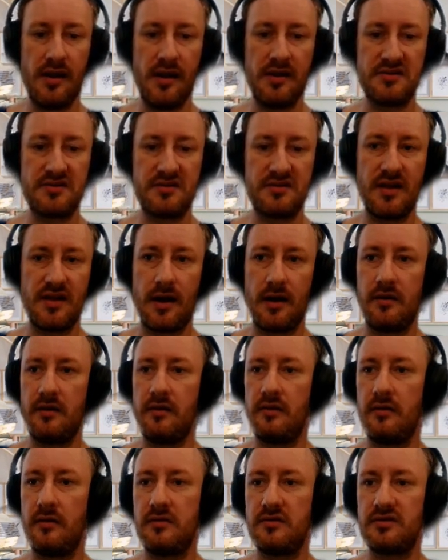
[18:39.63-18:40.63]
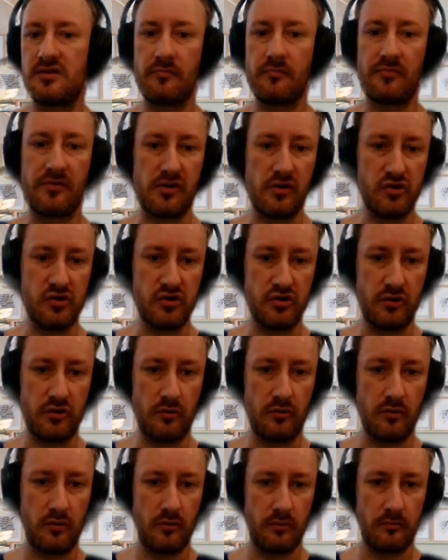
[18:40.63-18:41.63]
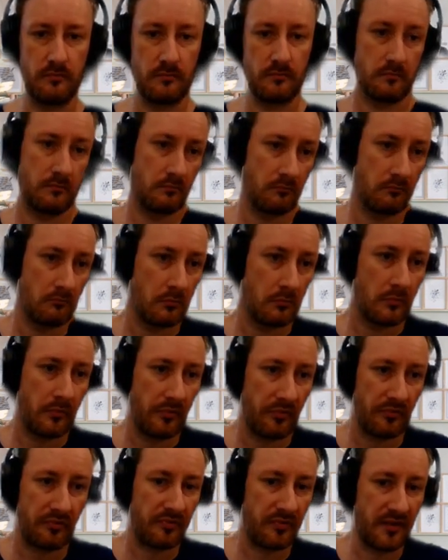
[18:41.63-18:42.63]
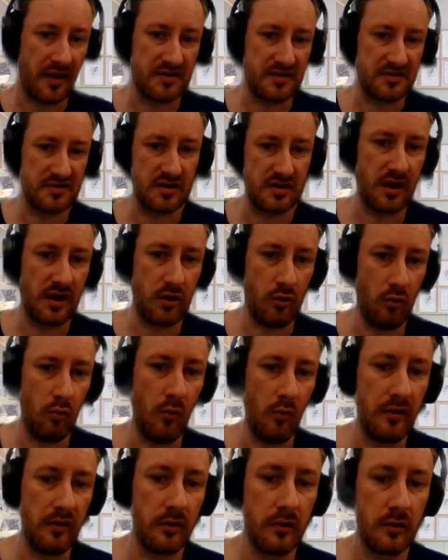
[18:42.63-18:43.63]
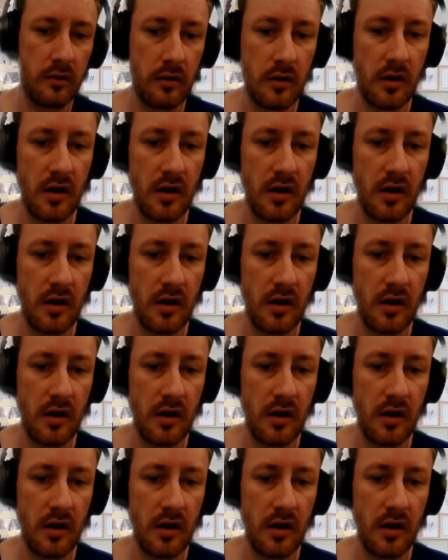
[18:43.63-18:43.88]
Is that something you should do? That's scenario 1.